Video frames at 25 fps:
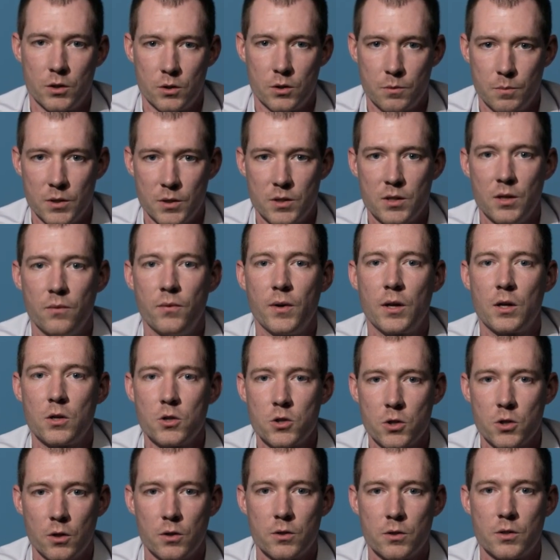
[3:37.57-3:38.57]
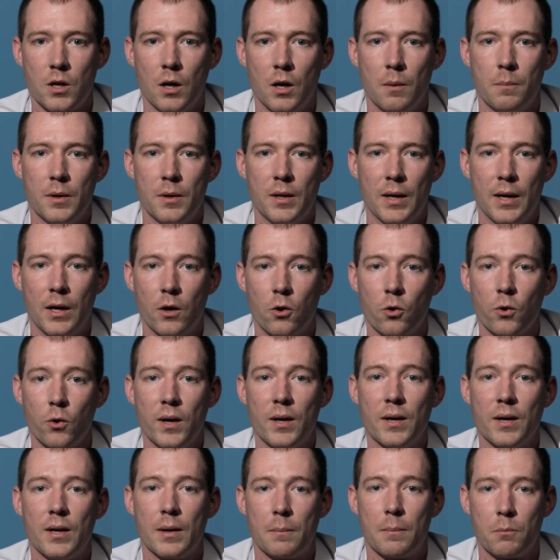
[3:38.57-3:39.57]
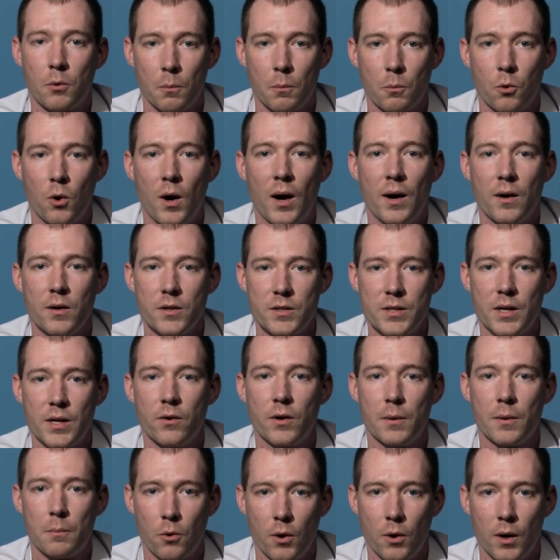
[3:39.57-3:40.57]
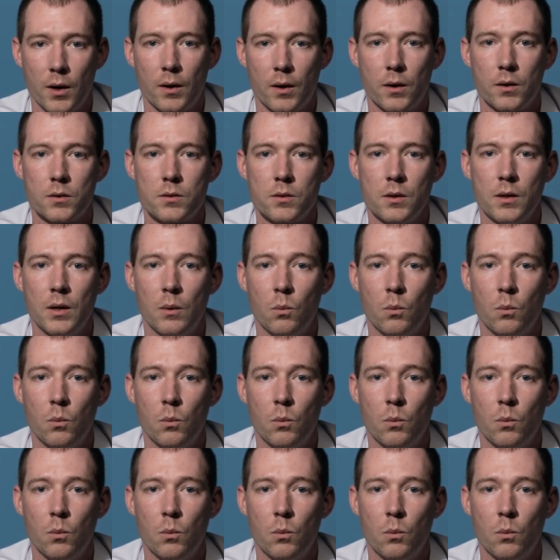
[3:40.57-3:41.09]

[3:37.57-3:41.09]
specific insurance company and created a proprietary product.